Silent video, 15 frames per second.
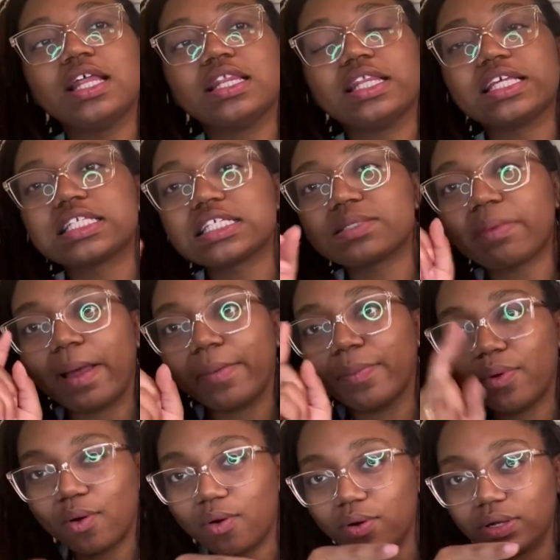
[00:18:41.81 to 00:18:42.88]
This is by
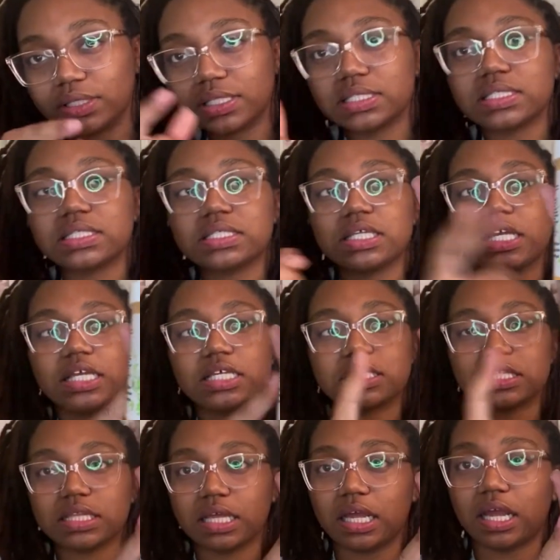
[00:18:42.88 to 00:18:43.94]
Paul. This is his
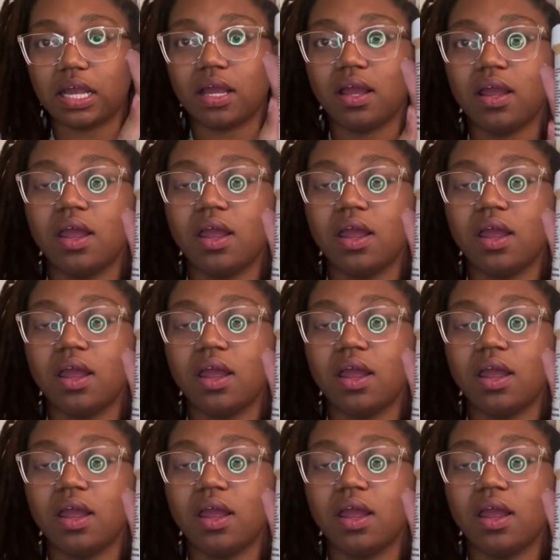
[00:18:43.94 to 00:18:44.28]
thing.